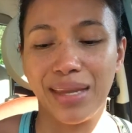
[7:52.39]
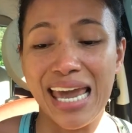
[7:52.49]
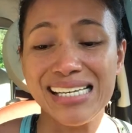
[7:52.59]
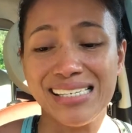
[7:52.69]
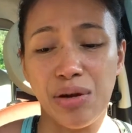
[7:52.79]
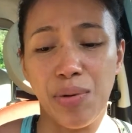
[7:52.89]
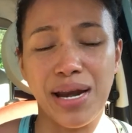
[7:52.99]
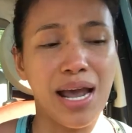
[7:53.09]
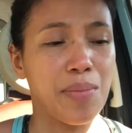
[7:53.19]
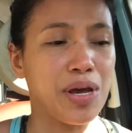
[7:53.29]
AC
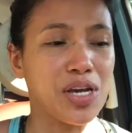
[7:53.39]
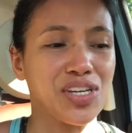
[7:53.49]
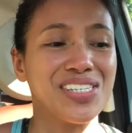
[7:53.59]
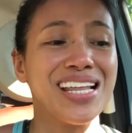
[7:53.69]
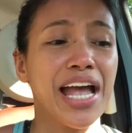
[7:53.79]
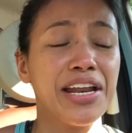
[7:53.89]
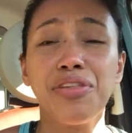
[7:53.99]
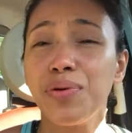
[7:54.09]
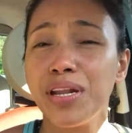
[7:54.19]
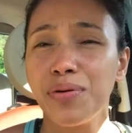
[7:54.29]
right now because it's
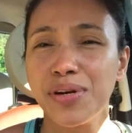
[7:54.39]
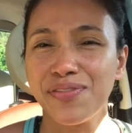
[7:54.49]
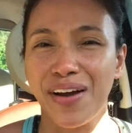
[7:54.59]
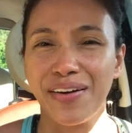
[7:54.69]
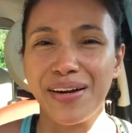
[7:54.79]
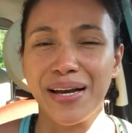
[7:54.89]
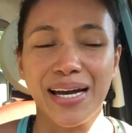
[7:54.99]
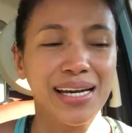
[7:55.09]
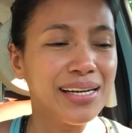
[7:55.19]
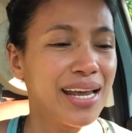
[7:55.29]
93 degrees
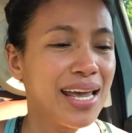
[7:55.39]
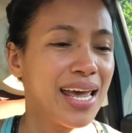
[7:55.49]
Fahrenheit.